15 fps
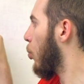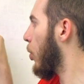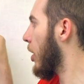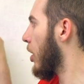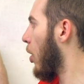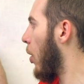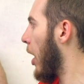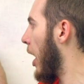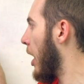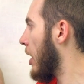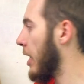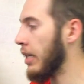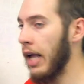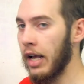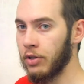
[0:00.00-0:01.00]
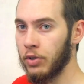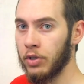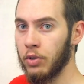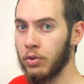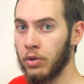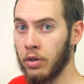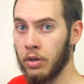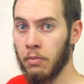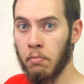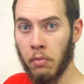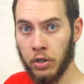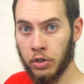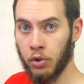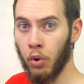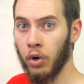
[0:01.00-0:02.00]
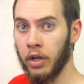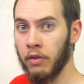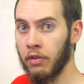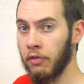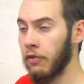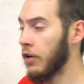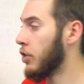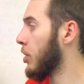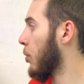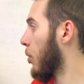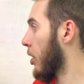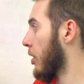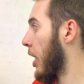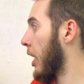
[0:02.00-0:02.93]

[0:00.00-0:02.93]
we can go ahead and actually do the majority of the finishing work,